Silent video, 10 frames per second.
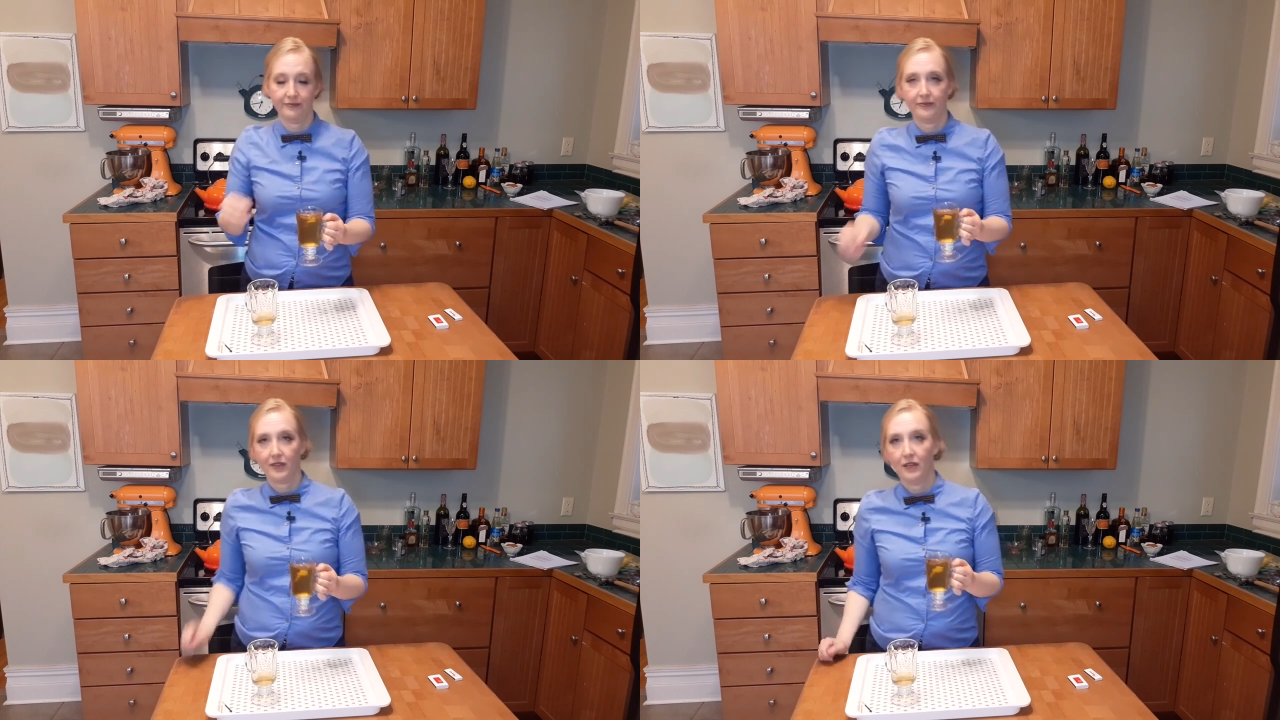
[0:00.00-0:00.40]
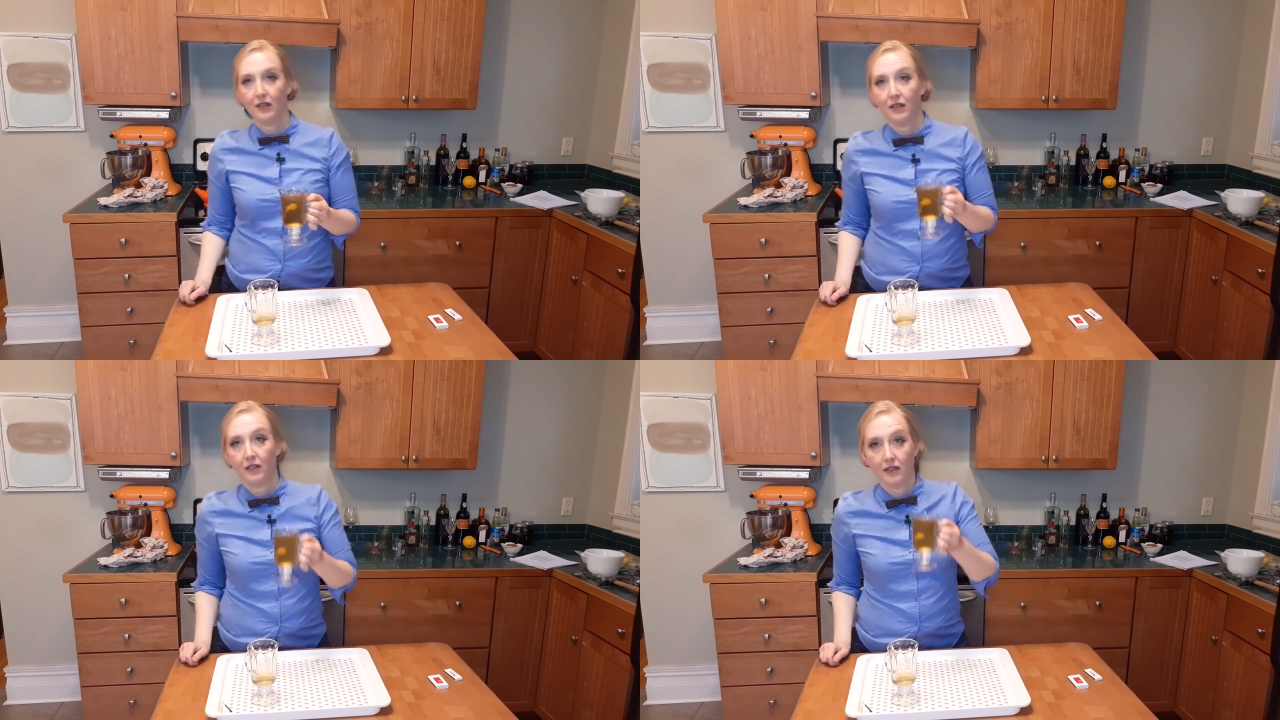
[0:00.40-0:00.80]

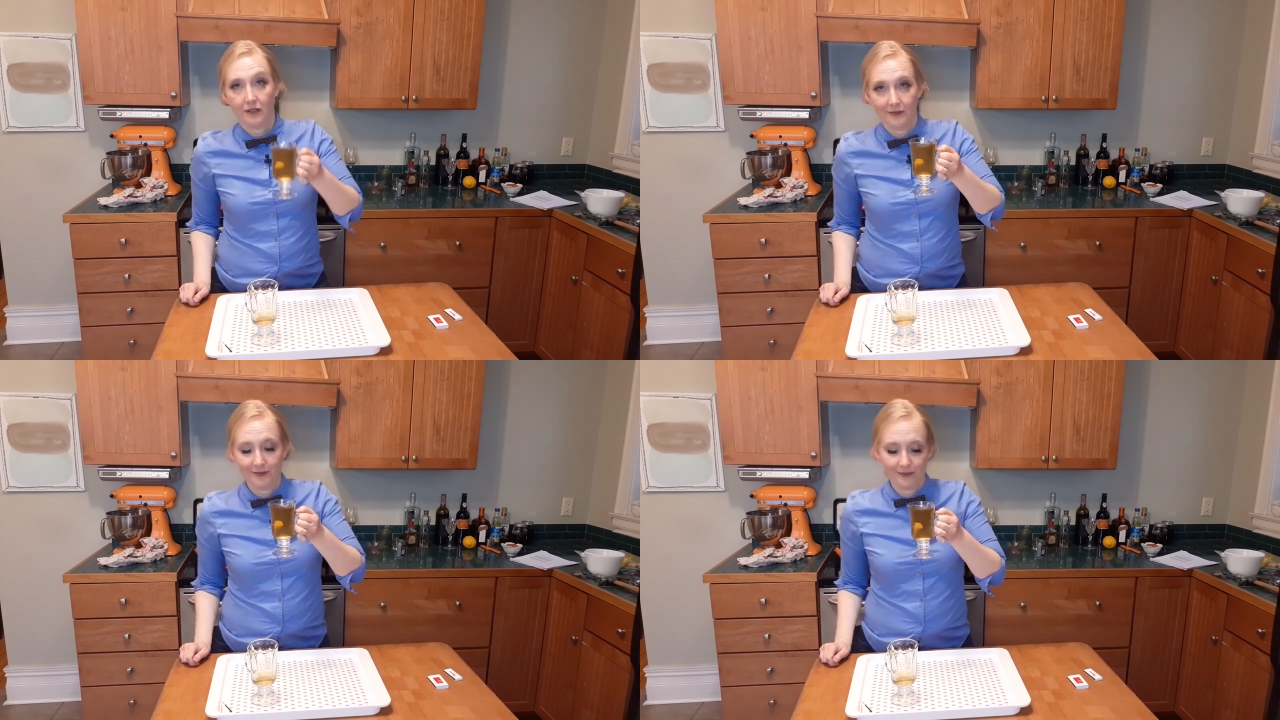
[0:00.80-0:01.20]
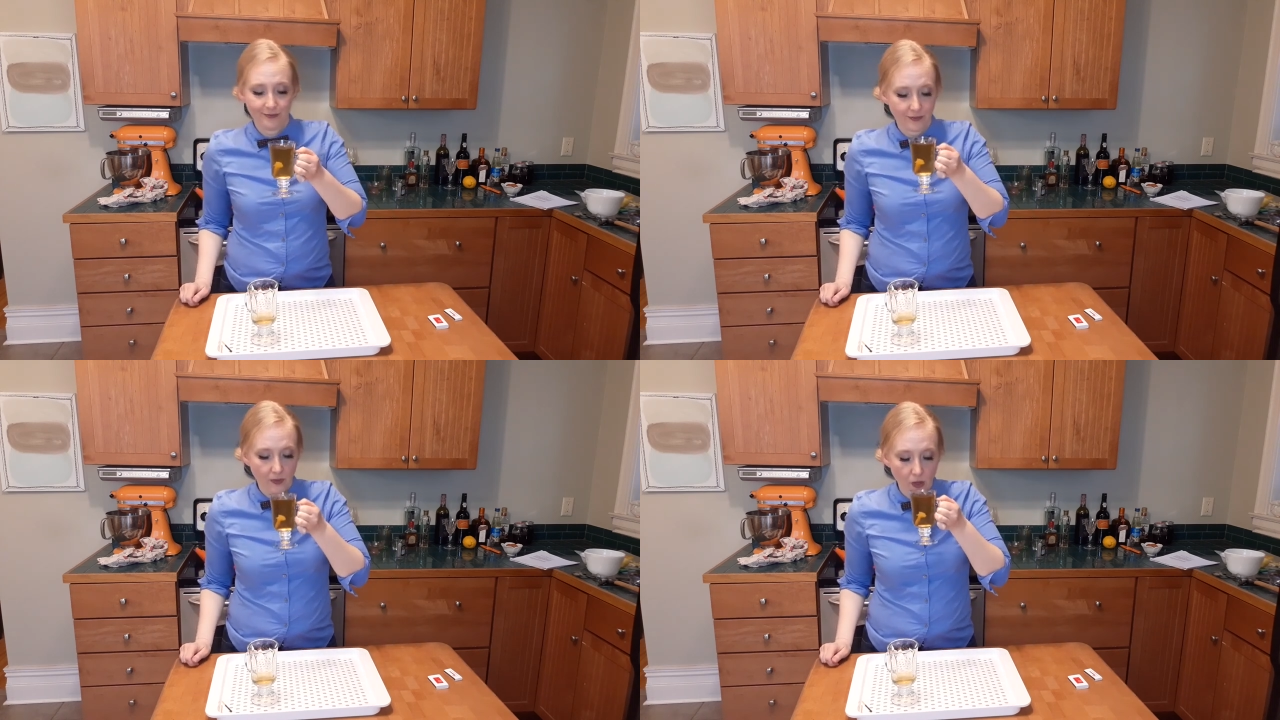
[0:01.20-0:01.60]

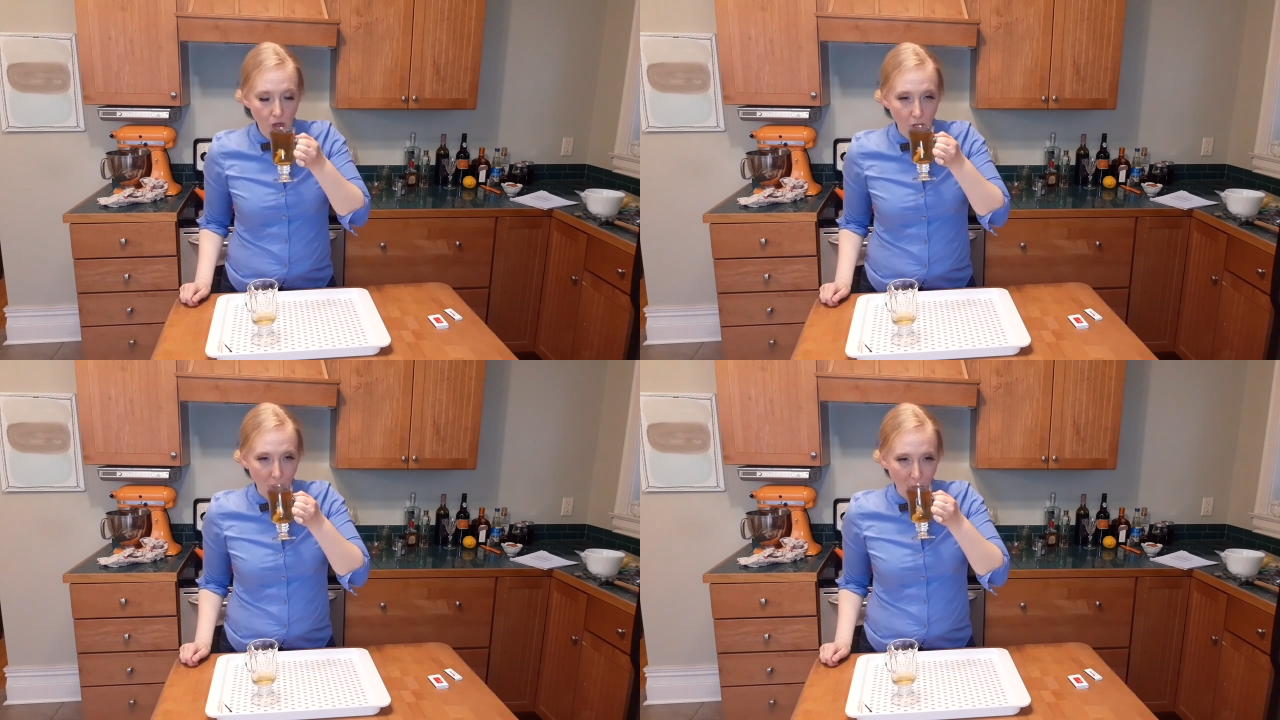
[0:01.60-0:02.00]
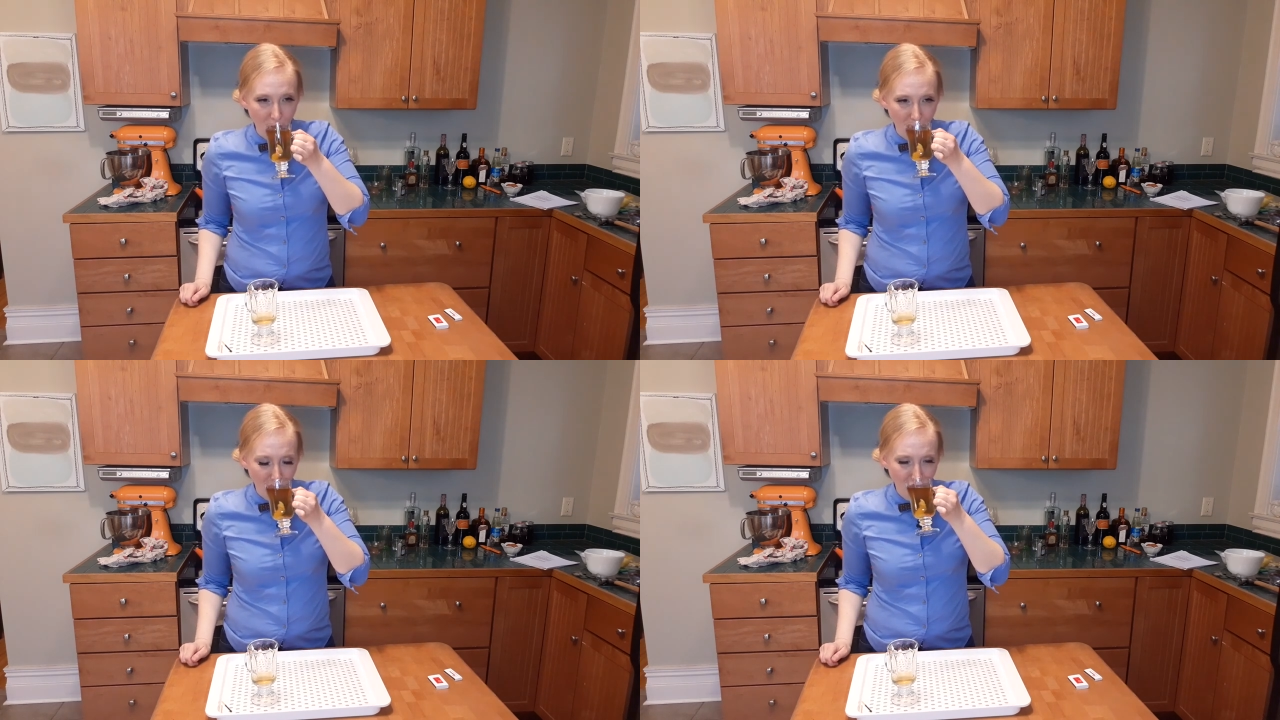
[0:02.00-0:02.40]

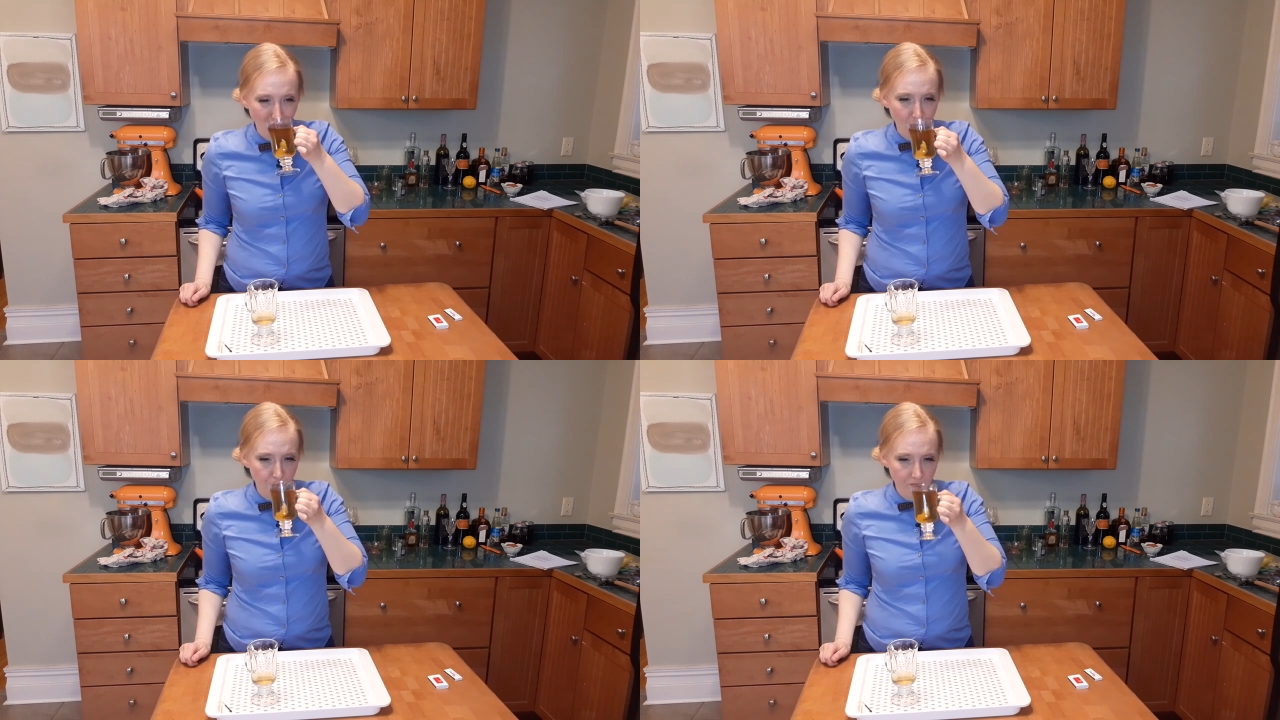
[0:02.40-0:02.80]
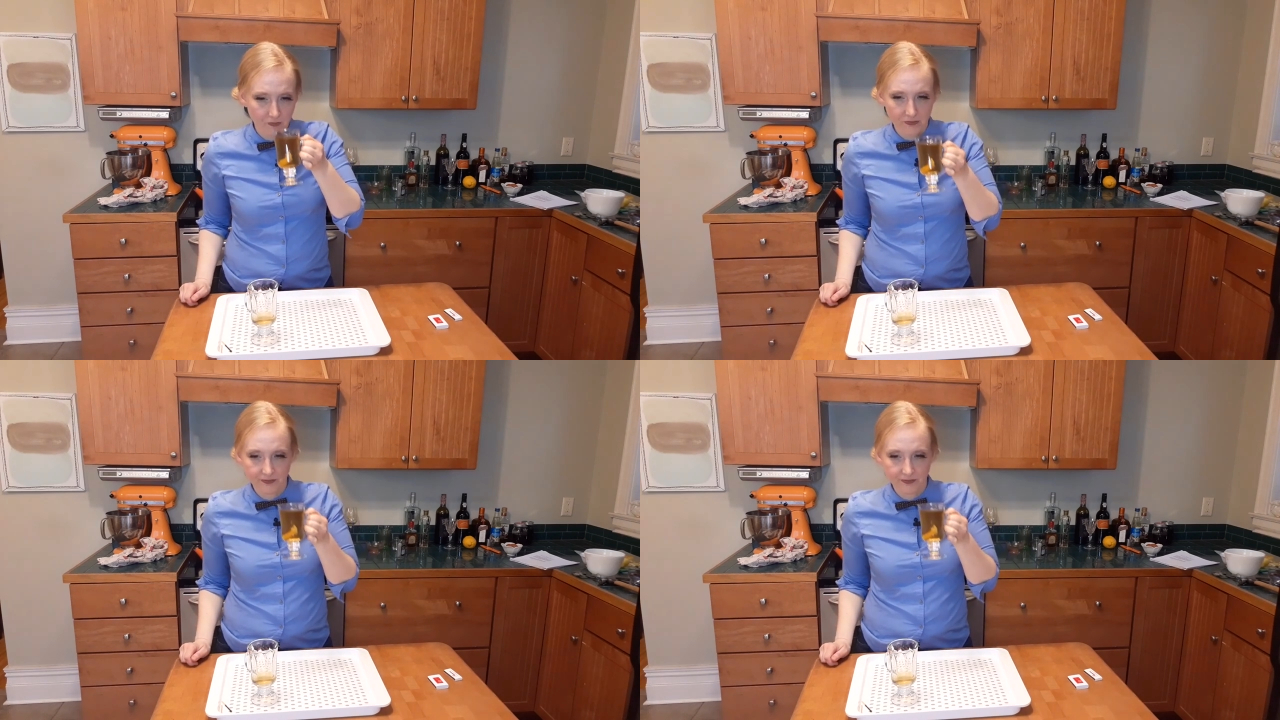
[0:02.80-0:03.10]
Nobody speaks.